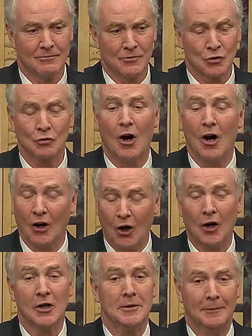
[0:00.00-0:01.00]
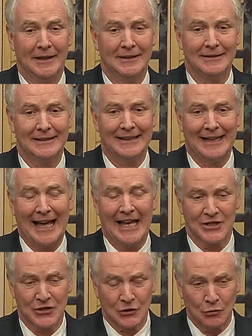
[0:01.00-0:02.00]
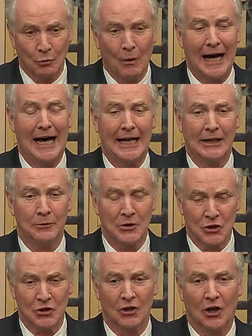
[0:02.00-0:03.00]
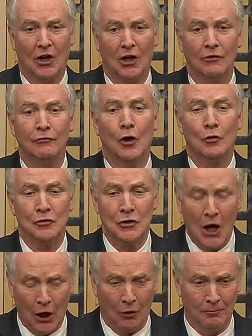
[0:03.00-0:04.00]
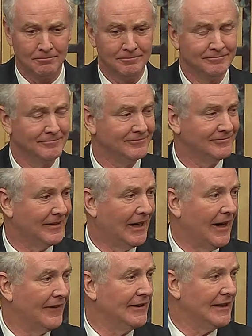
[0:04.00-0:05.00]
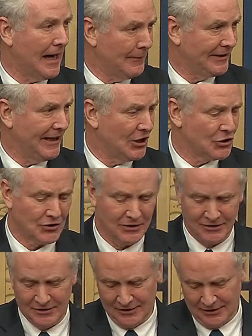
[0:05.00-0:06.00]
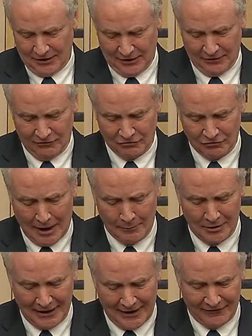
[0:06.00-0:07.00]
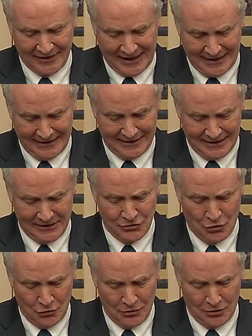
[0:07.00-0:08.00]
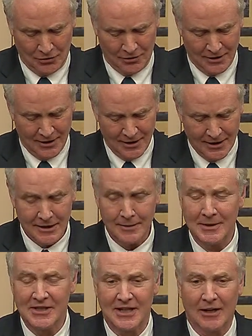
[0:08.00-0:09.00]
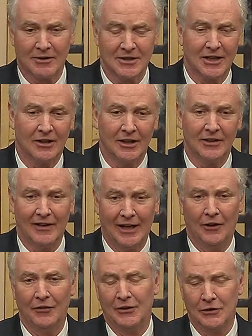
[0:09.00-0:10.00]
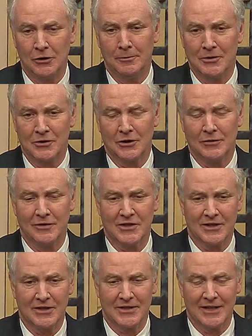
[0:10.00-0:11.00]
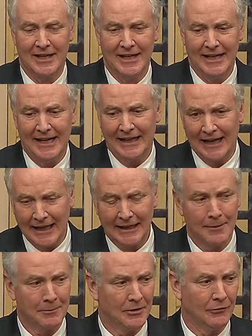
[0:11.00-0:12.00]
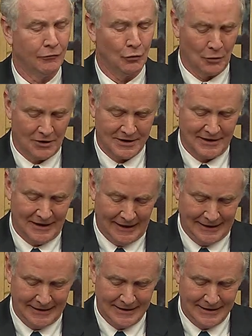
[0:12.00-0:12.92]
strong argument as to why we should all vote no on the nomination of Robert F. Kennedy, Jr. to be Secretary of Health and Human Services. And I come to the floor tonight